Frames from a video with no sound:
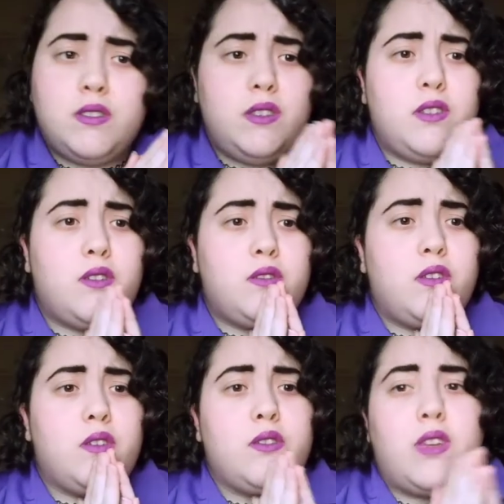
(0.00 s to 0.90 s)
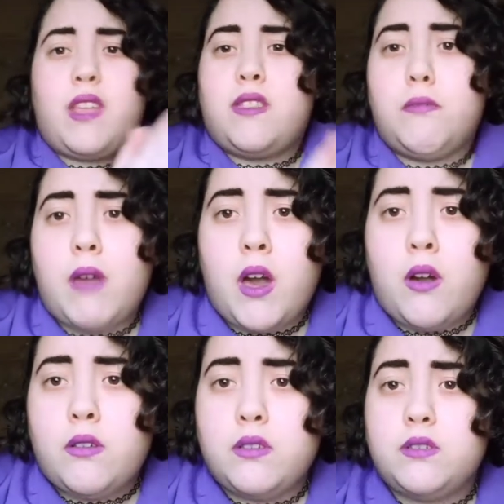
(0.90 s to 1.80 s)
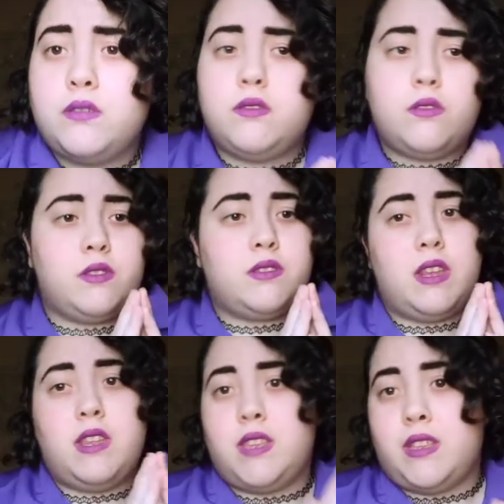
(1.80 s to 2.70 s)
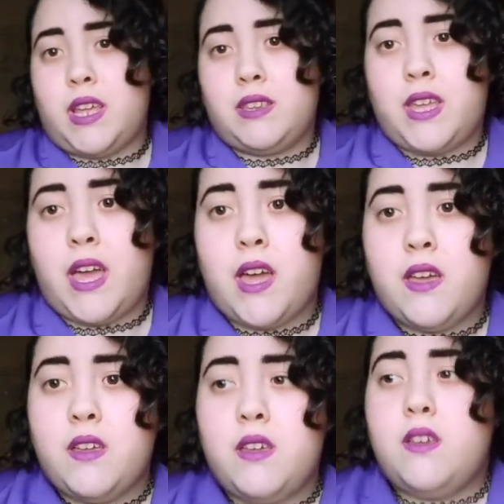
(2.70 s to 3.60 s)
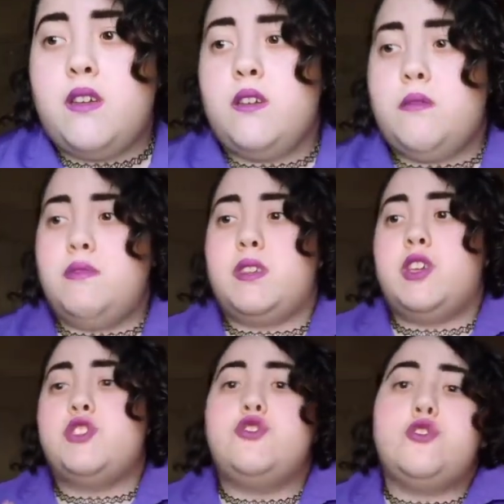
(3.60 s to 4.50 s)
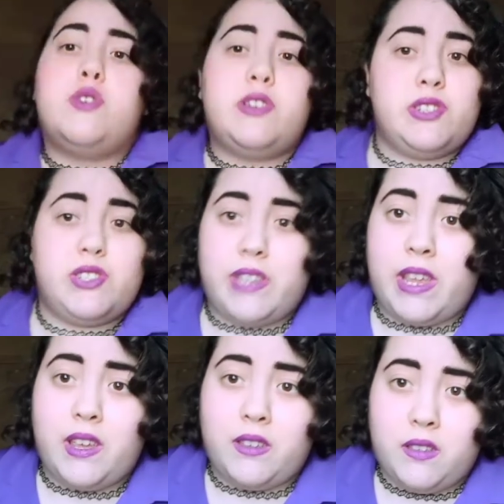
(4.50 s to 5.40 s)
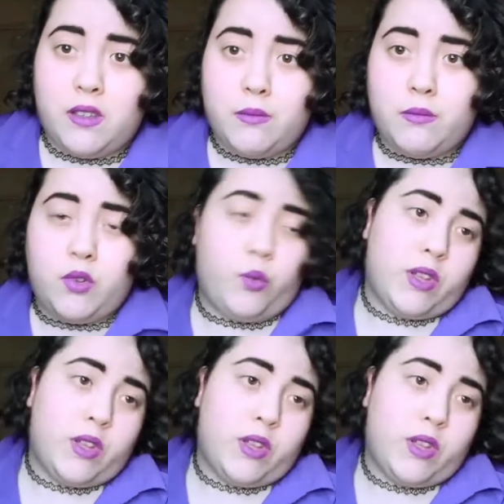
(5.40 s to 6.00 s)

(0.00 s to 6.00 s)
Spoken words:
Don't kick them out or anything like that, just because you don't understand them or